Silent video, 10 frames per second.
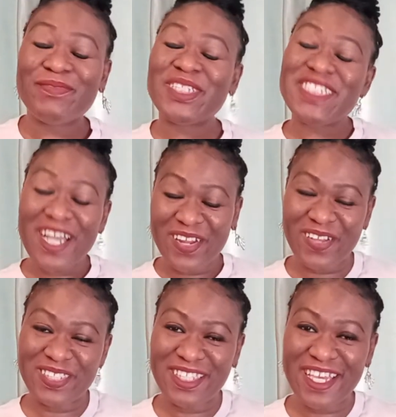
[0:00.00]
But shout
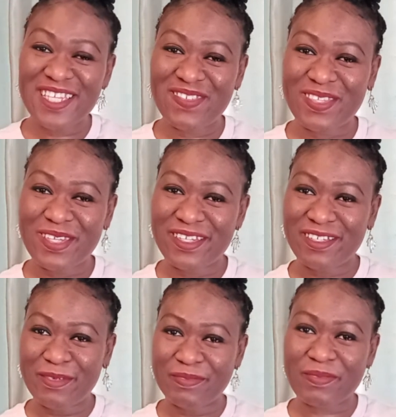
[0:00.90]
outs. Thanks for
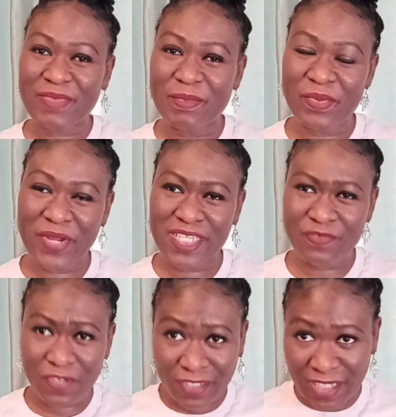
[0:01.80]
the
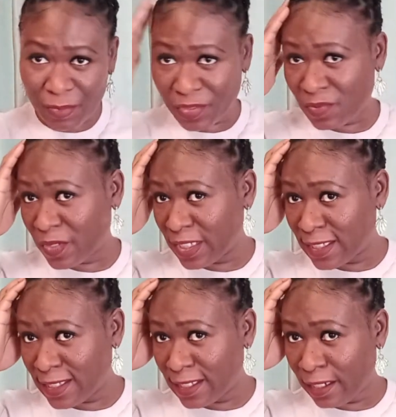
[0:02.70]
braids. I forgot the name of these
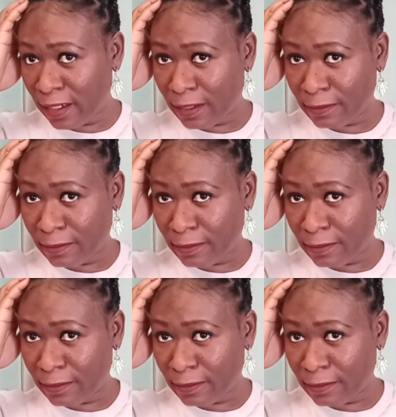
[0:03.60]
braids.